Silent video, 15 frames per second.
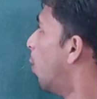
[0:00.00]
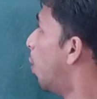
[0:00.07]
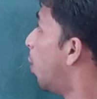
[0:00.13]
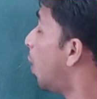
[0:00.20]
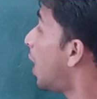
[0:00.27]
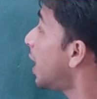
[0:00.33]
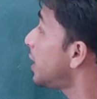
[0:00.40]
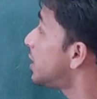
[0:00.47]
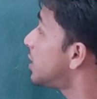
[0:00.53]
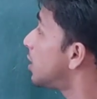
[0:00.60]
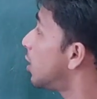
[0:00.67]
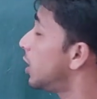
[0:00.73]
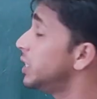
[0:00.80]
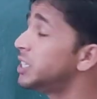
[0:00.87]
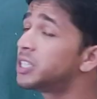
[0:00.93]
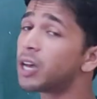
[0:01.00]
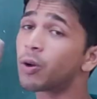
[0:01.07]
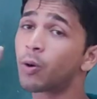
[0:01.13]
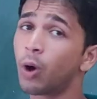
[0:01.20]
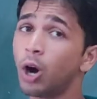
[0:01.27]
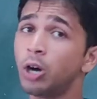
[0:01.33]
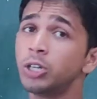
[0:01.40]
what is the
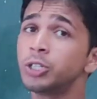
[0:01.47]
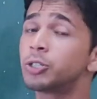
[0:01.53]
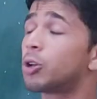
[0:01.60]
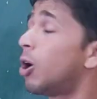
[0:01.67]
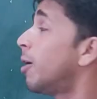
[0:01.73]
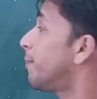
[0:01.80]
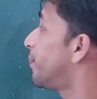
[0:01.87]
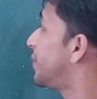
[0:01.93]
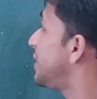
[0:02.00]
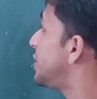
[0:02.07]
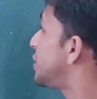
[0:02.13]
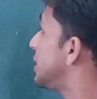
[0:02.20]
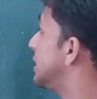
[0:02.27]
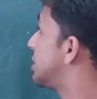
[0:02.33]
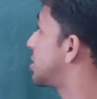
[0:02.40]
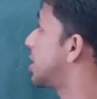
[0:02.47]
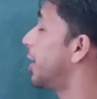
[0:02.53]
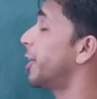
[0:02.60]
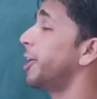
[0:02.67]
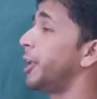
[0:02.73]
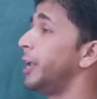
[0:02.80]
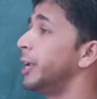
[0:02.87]
cause of this
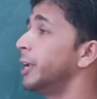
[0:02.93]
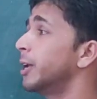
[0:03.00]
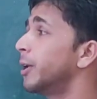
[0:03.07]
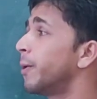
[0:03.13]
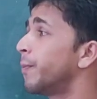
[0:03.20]
scattering.